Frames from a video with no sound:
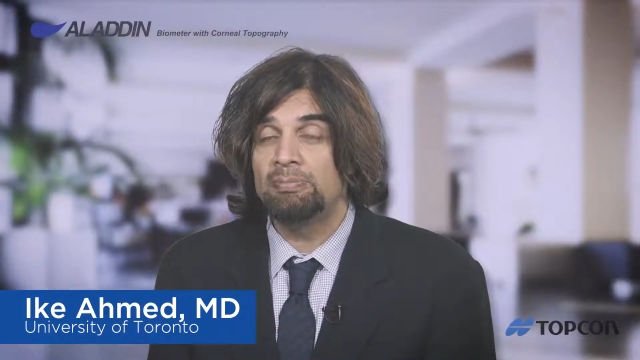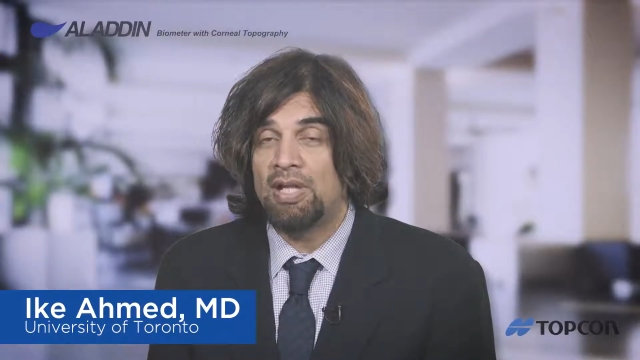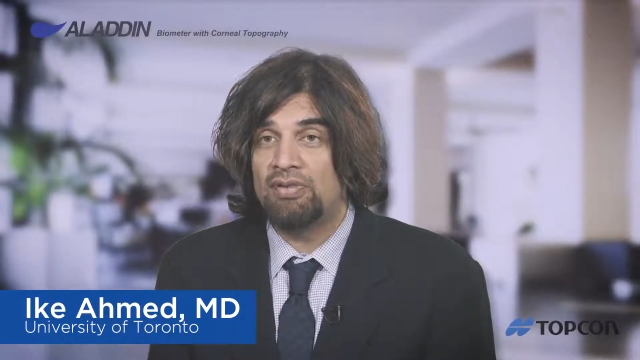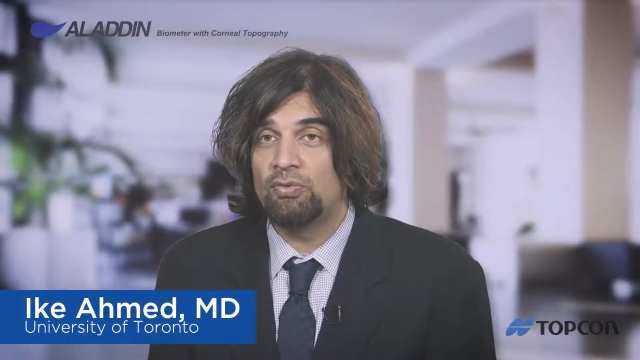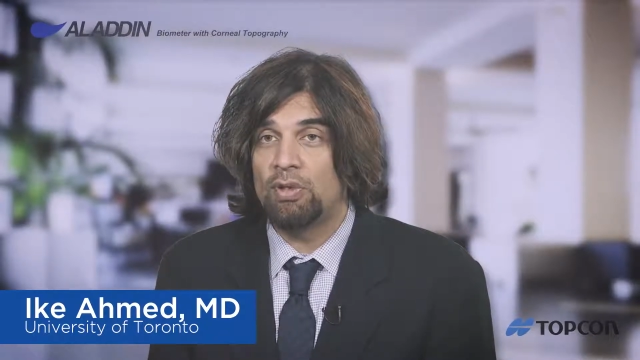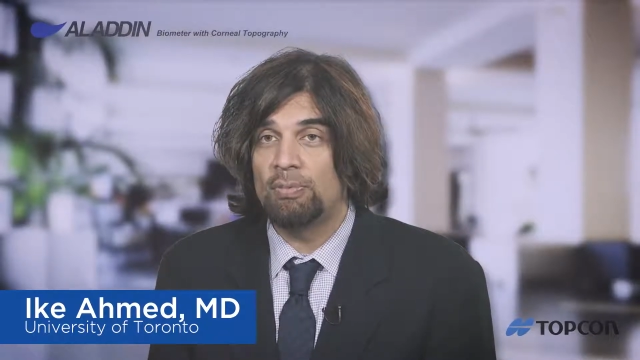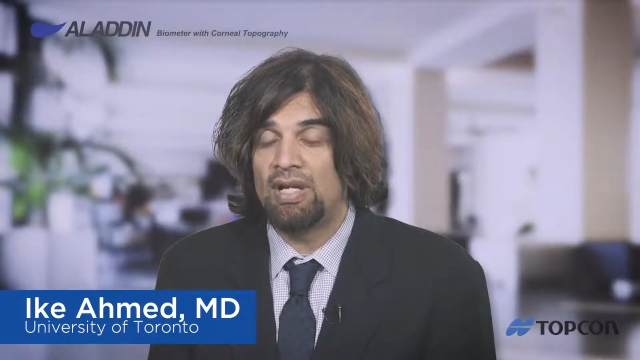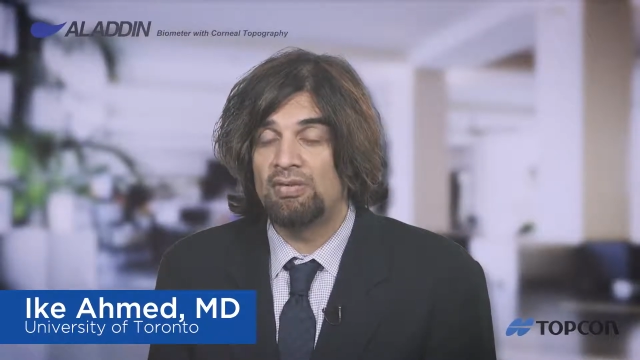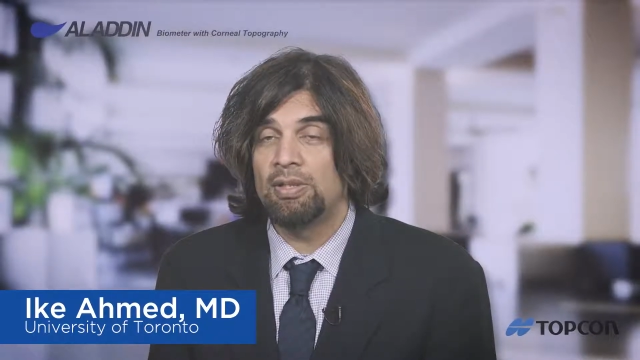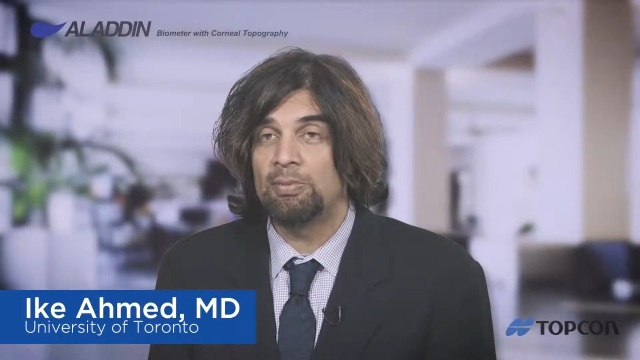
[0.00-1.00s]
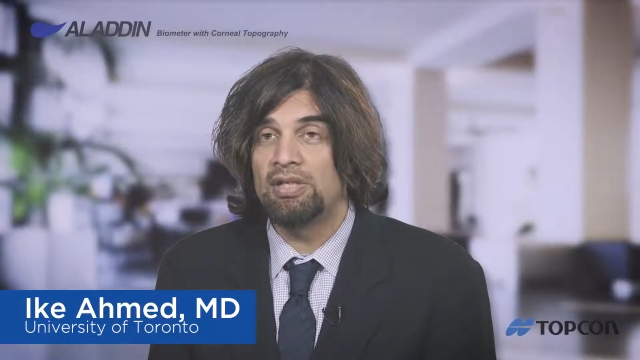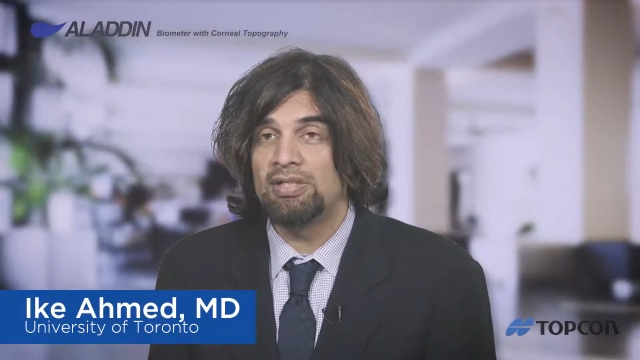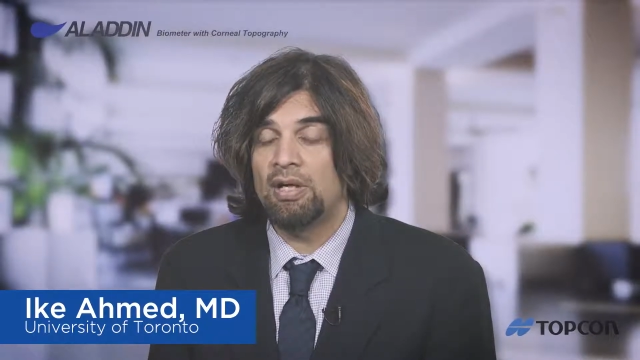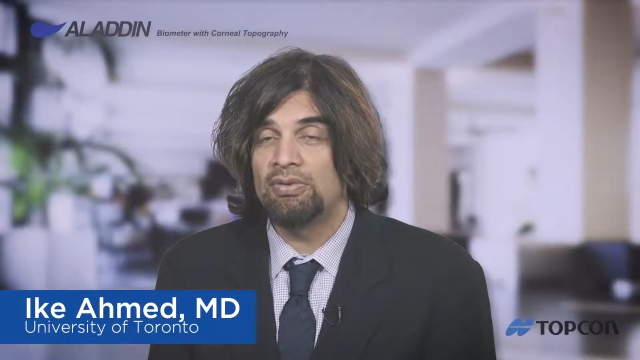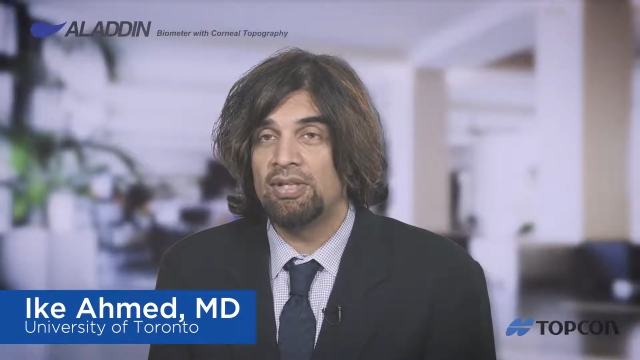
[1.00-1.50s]
platform, having a
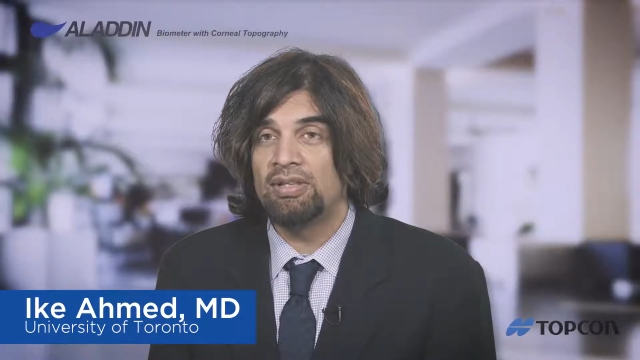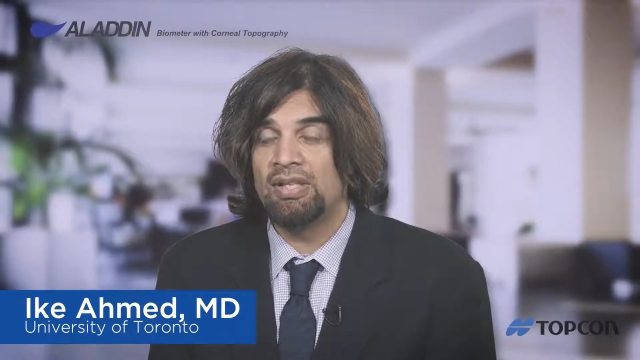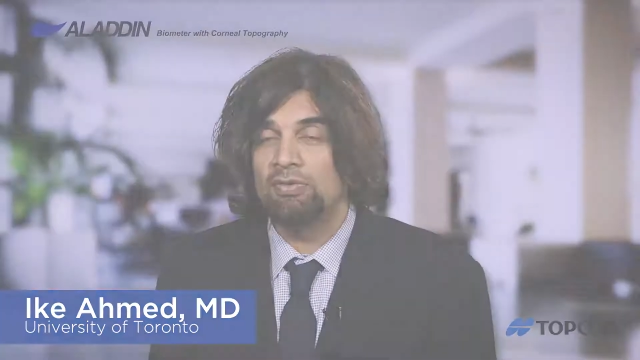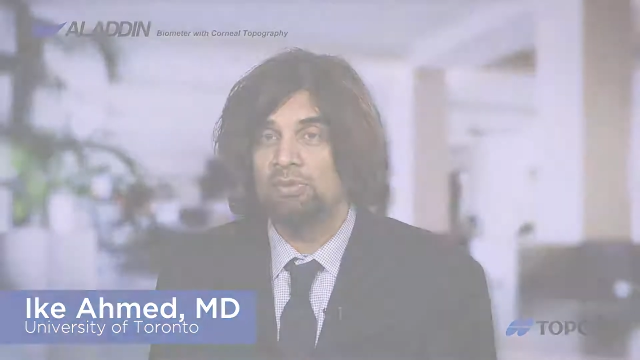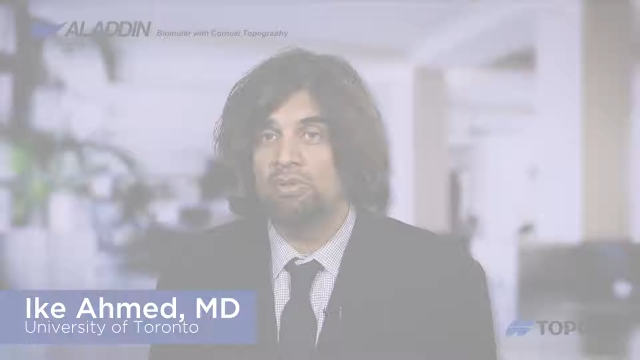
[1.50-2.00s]
printout that can give